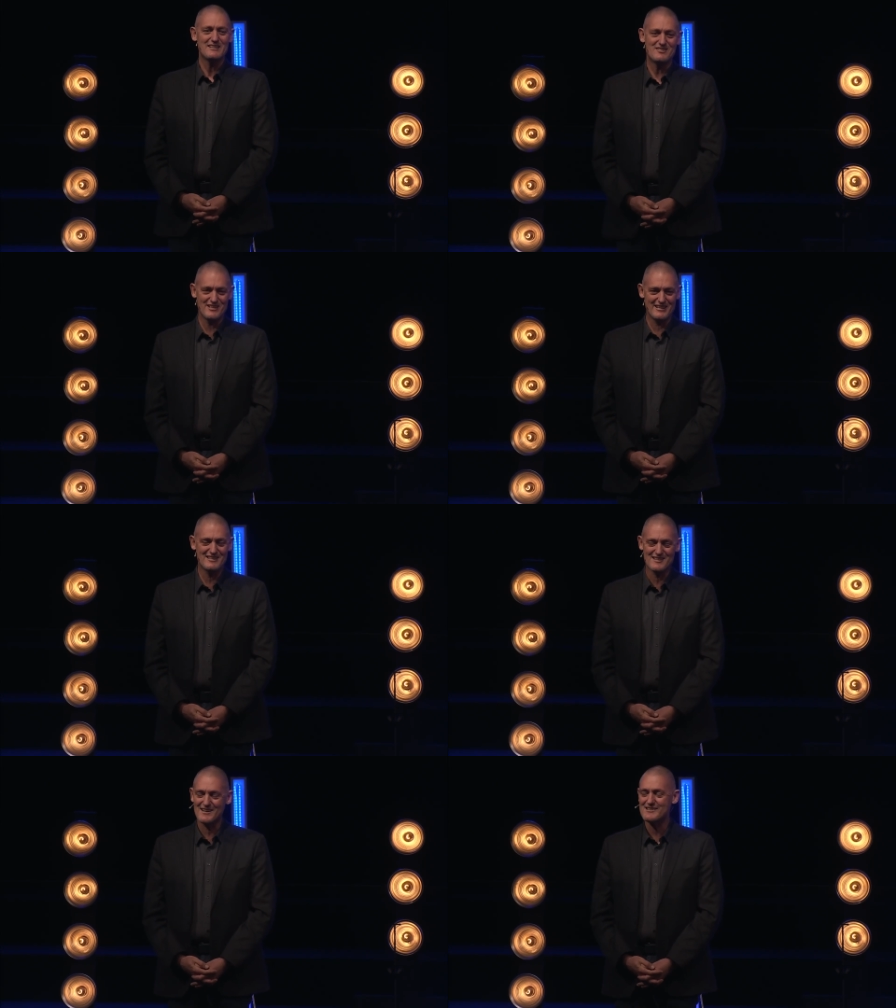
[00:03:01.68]

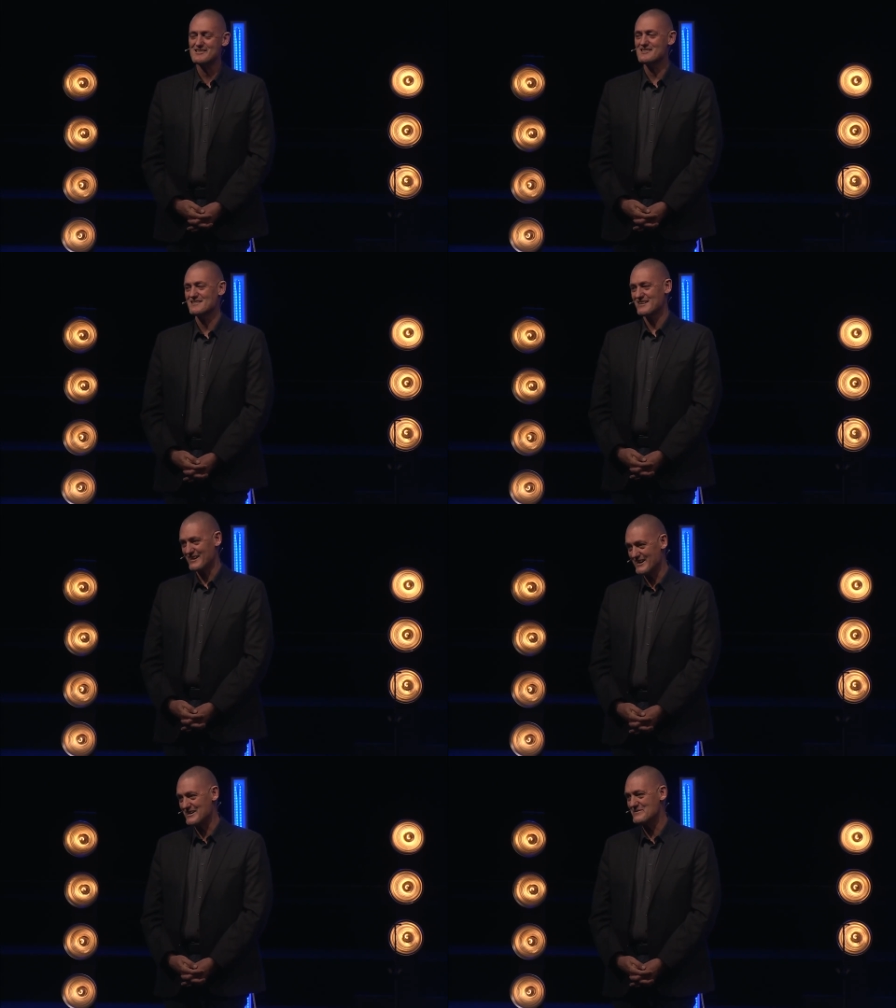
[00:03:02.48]
Jesus,
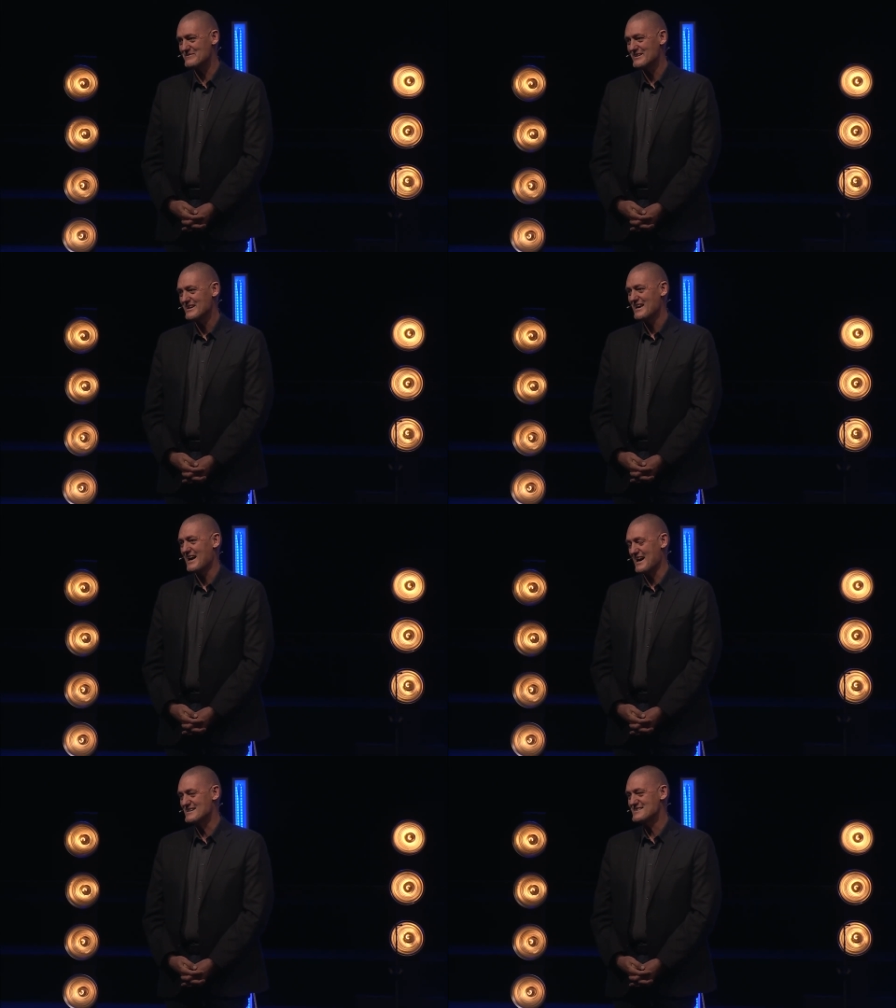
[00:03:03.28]
come
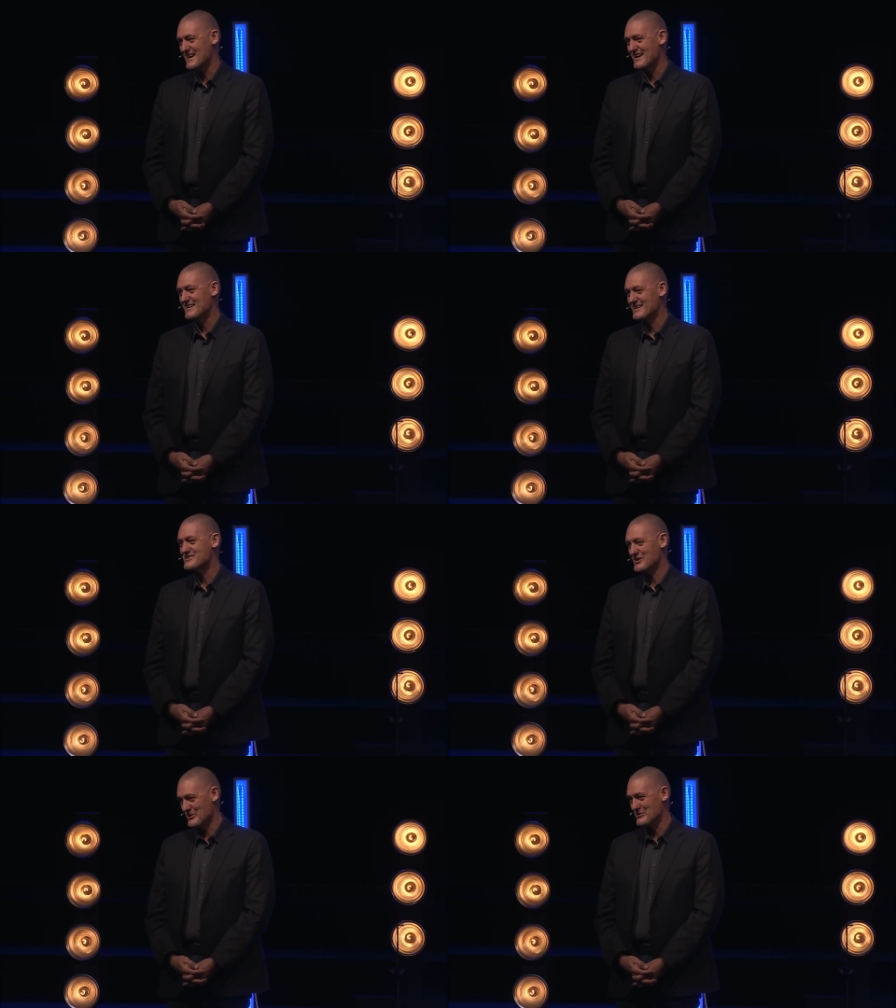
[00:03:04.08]
and take
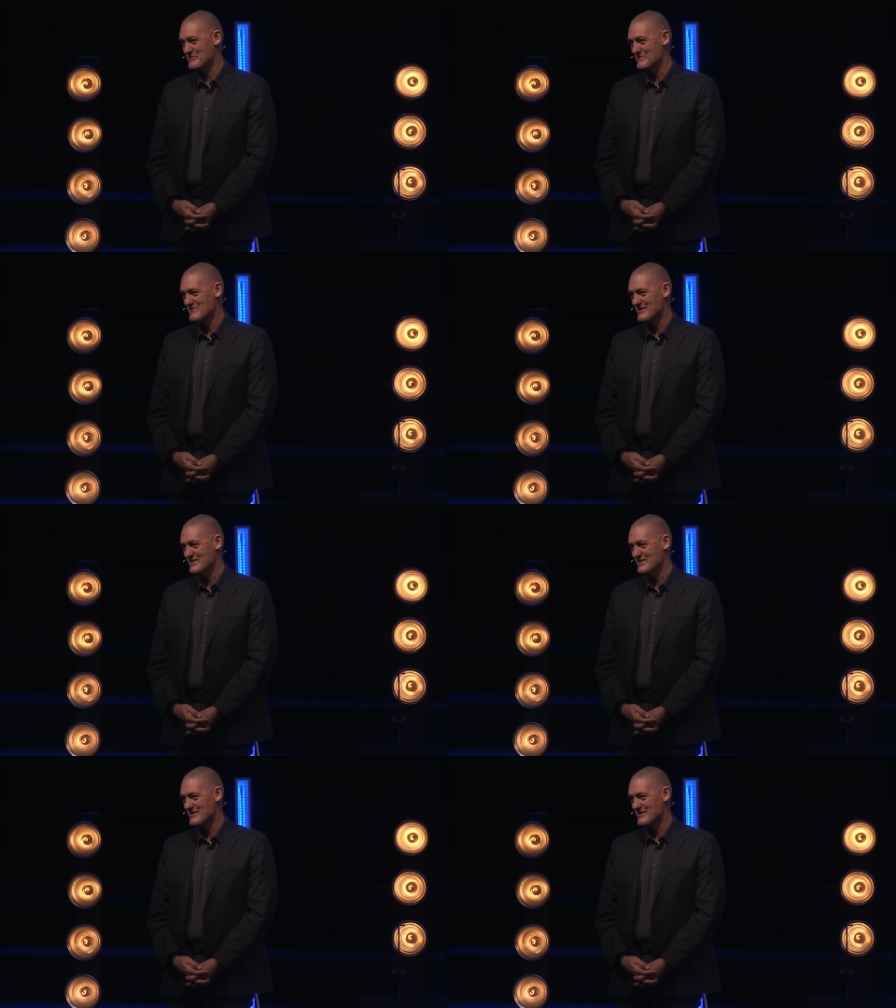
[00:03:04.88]
us home.